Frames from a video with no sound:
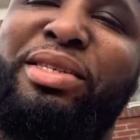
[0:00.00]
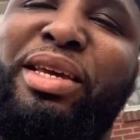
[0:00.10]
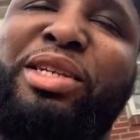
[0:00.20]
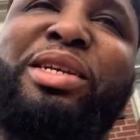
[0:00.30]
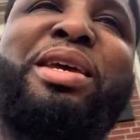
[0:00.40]

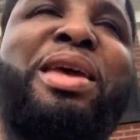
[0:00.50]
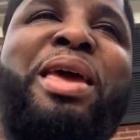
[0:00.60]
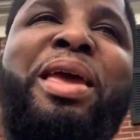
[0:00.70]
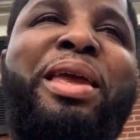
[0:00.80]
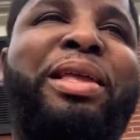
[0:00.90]
section.
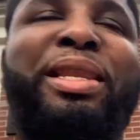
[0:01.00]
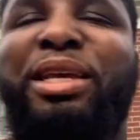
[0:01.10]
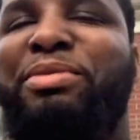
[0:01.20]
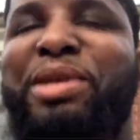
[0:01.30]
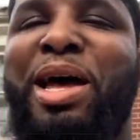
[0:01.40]
Leave
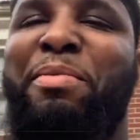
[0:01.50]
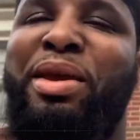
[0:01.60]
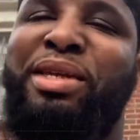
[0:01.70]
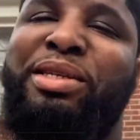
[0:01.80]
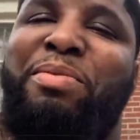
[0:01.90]
some
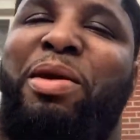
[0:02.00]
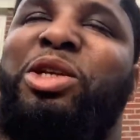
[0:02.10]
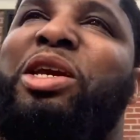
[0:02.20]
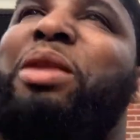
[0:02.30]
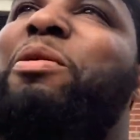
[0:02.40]
comments. Make sure
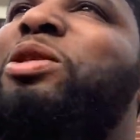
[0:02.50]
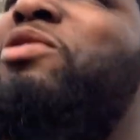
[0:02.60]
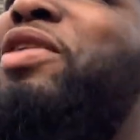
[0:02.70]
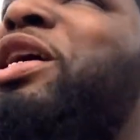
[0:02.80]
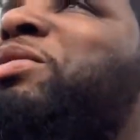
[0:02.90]
you hit post
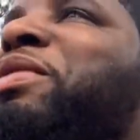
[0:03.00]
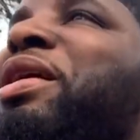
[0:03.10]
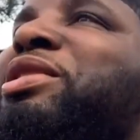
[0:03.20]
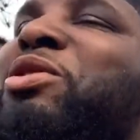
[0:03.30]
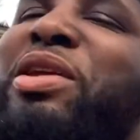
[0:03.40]
notification
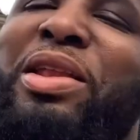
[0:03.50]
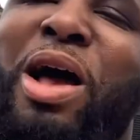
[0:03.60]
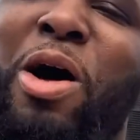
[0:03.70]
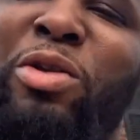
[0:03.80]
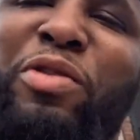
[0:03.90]
bell so you get
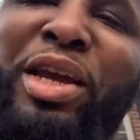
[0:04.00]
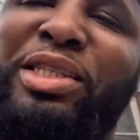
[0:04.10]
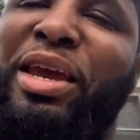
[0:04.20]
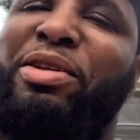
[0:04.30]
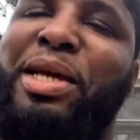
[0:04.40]
all
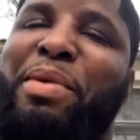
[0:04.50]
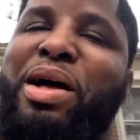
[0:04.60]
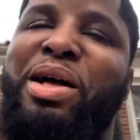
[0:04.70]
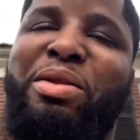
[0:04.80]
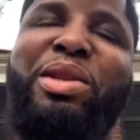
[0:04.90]
notifications every time I
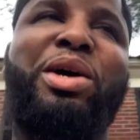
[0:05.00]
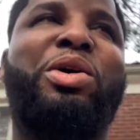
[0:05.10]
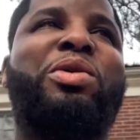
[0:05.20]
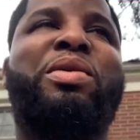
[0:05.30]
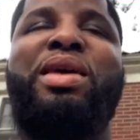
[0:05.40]

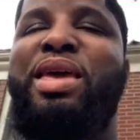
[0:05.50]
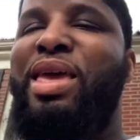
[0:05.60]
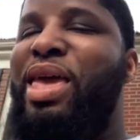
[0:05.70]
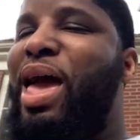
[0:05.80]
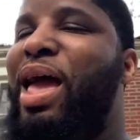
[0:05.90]
upload.
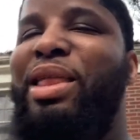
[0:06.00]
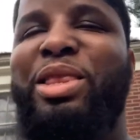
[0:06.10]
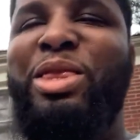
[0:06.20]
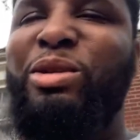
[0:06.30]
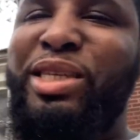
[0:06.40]

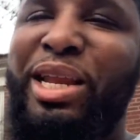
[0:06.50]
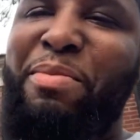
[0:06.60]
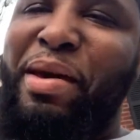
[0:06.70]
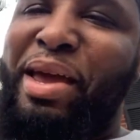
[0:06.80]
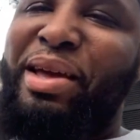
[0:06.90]
Nutella
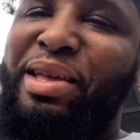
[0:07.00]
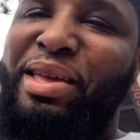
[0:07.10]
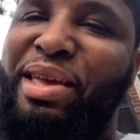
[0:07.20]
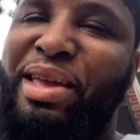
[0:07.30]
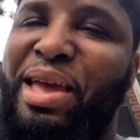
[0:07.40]
banger.
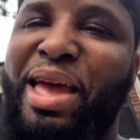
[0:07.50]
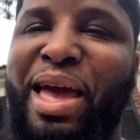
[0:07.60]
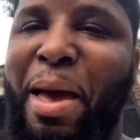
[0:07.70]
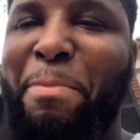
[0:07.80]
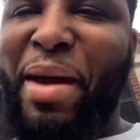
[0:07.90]

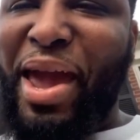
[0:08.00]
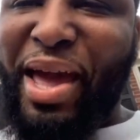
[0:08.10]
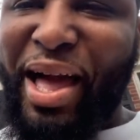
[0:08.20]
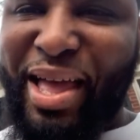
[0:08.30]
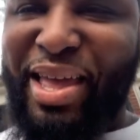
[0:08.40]

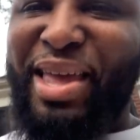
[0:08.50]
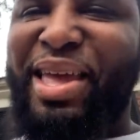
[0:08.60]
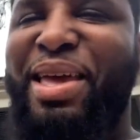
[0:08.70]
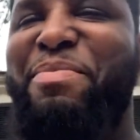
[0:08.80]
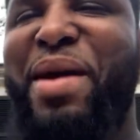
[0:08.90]
Banger.
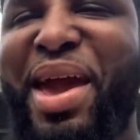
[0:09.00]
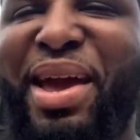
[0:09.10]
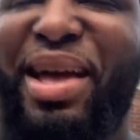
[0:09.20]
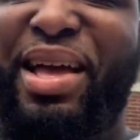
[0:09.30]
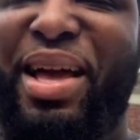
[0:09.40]
Banger.